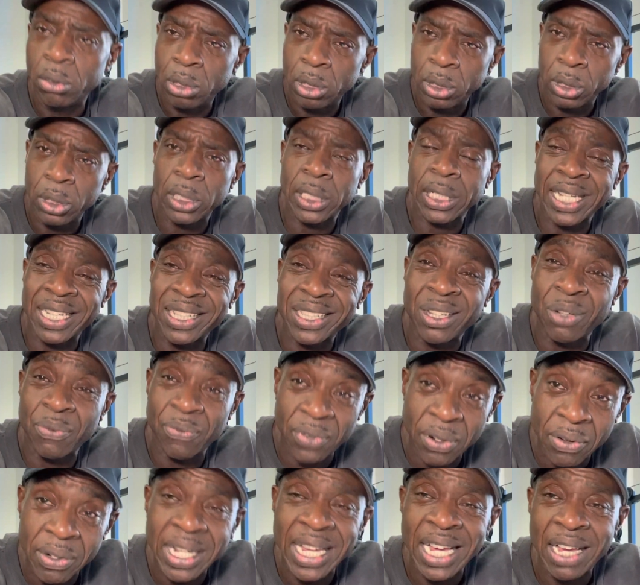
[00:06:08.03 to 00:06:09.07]
They're going to go
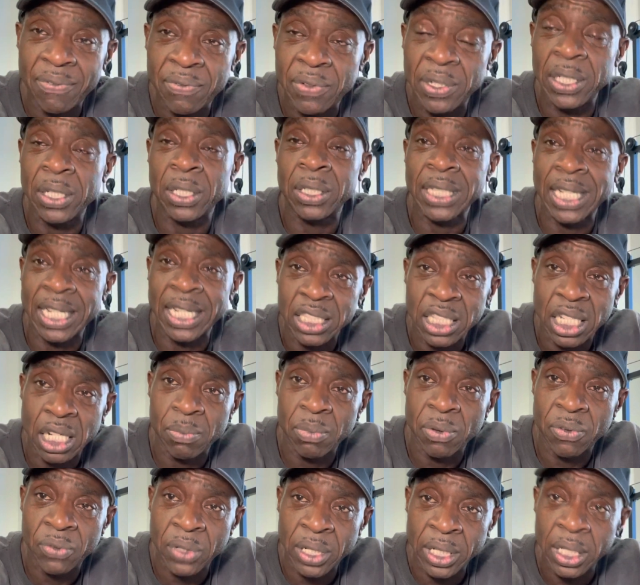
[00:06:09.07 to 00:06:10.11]
very heavily on that type
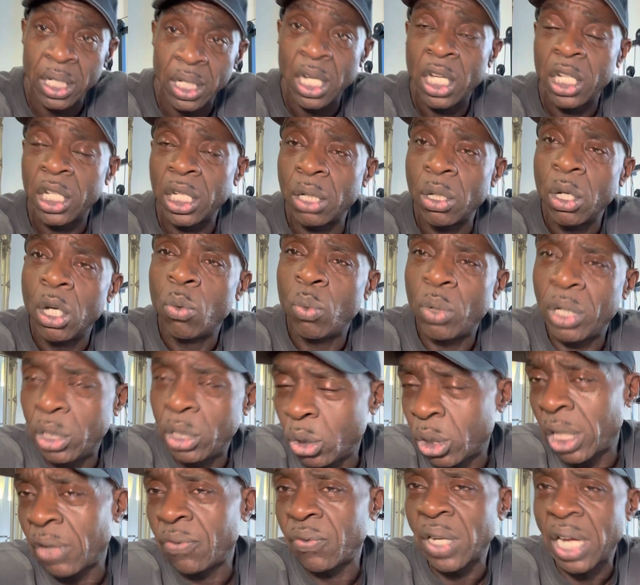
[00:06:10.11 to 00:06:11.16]
of thing. We're
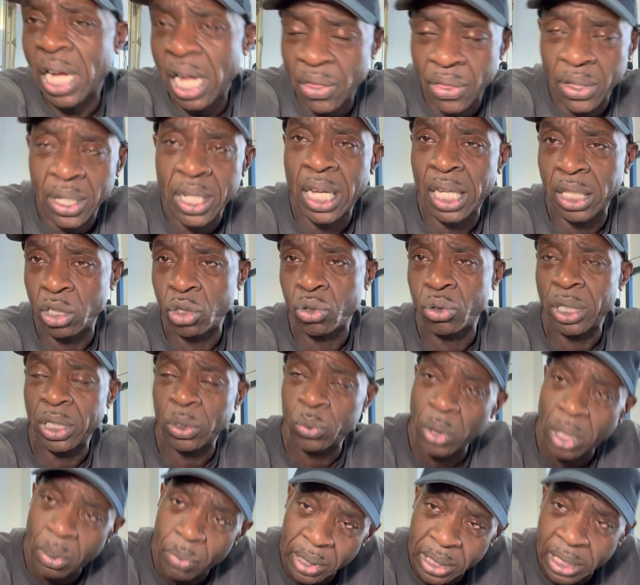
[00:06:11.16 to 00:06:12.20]
looking for other countries
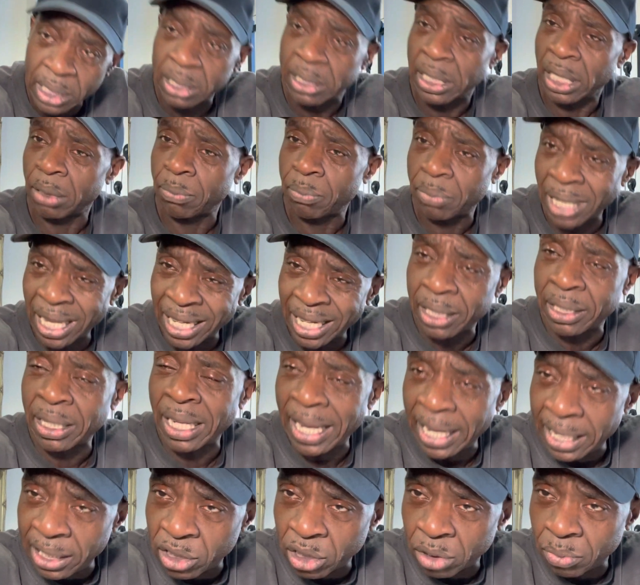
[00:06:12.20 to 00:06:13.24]
where we can send black and
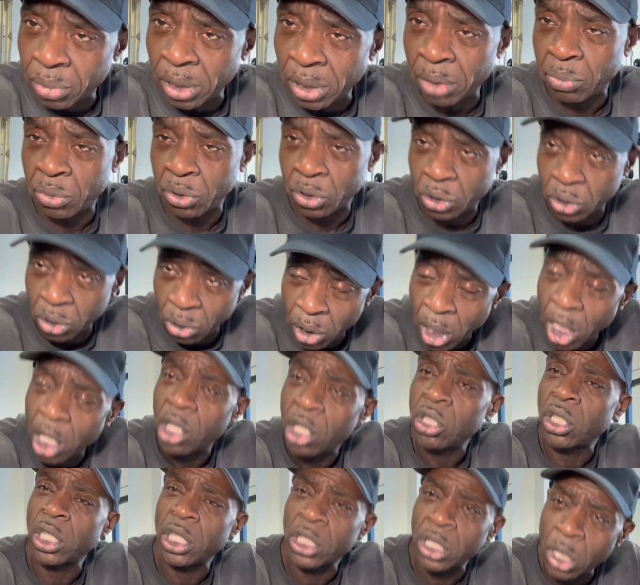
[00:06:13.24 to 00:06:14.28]
Asian people to,
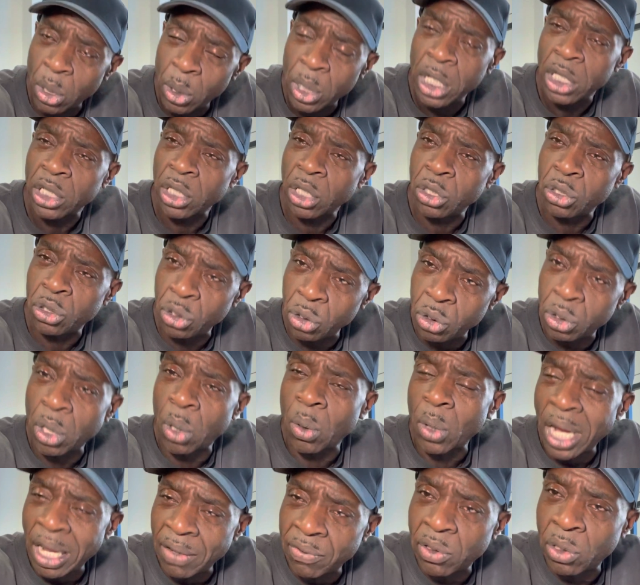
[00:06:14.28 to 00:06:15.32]
so you
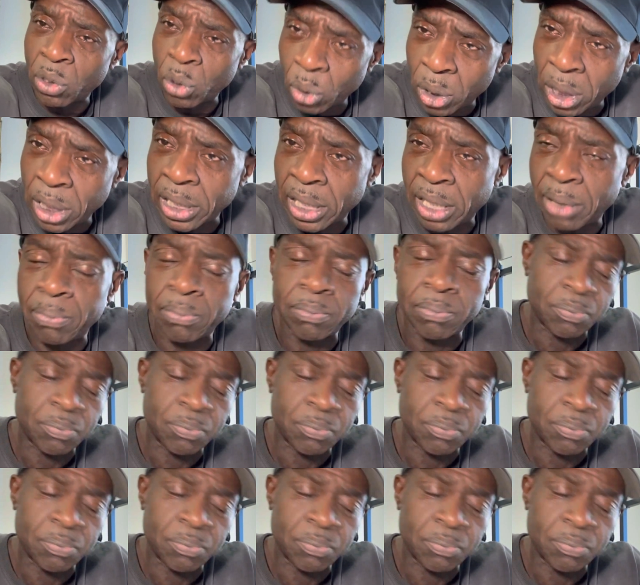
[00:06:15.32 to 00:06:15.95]
don't have to look at them.